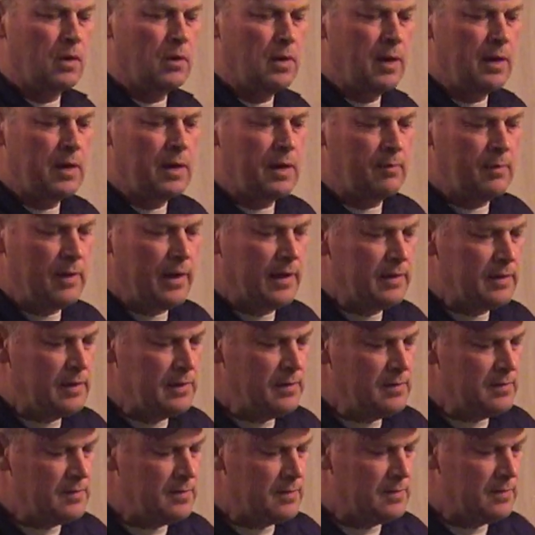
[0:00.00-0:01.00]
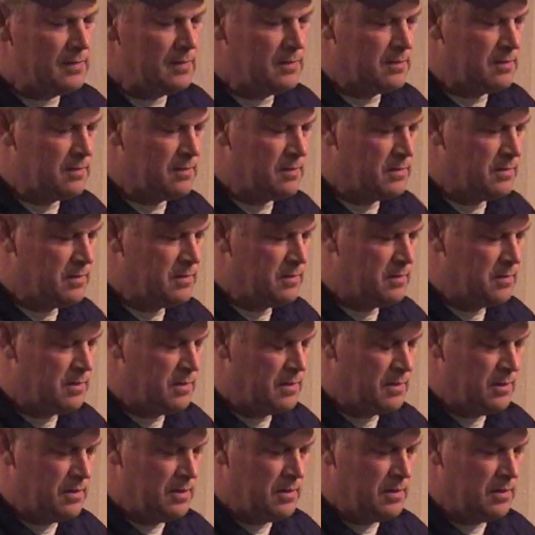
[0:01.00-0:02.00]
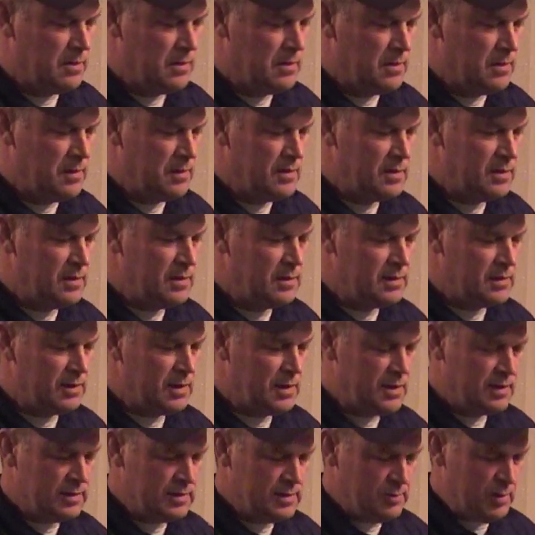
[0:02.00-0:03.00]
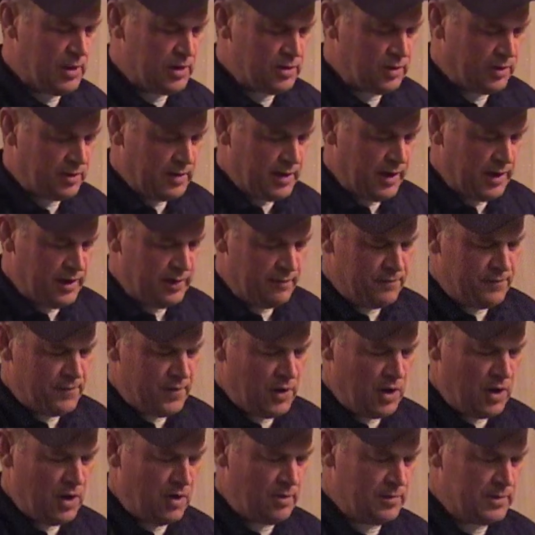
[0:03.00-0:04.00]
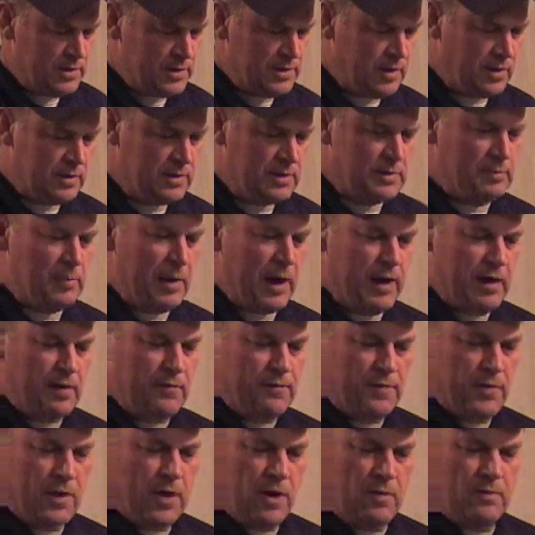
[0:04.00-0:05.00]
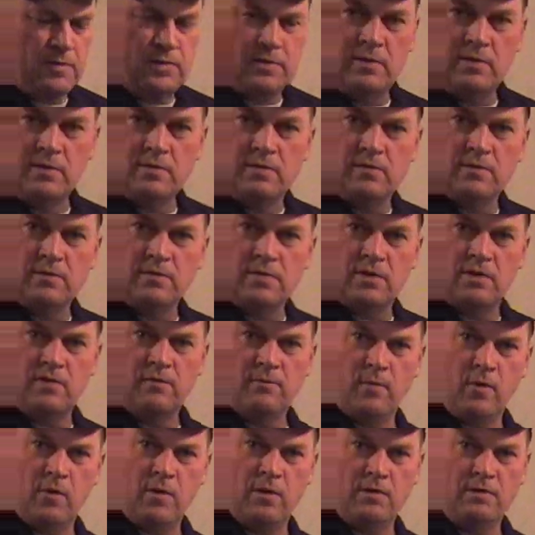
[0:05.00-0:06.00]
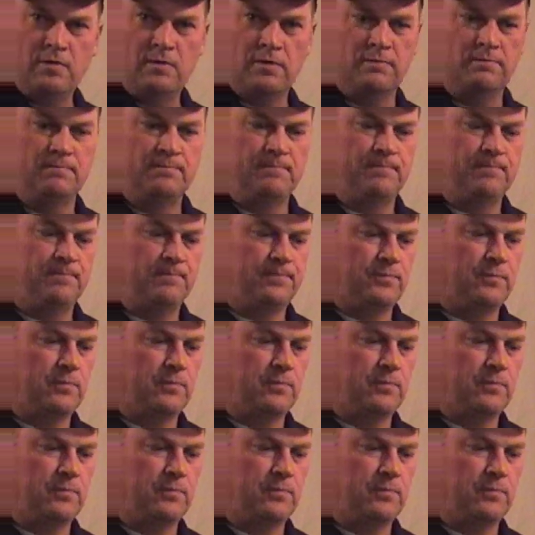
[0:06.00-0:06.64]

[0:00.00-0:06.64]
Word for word: And they come like this. This is a special kind of foam. It's called spider foam. It's used for surfboards.